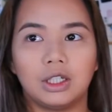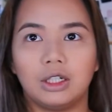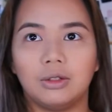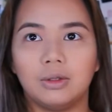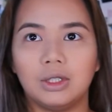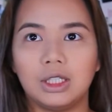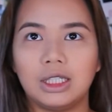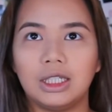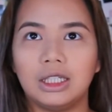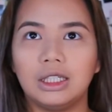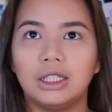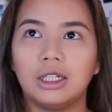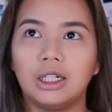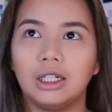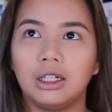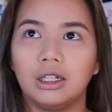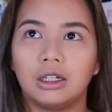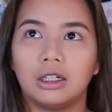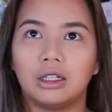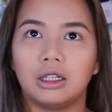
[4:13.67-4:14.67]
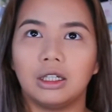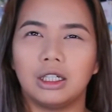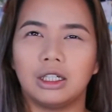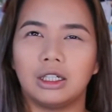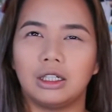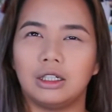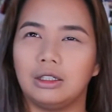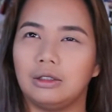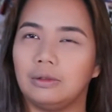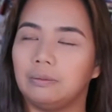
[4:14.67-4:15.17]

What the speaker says: I would say that I got like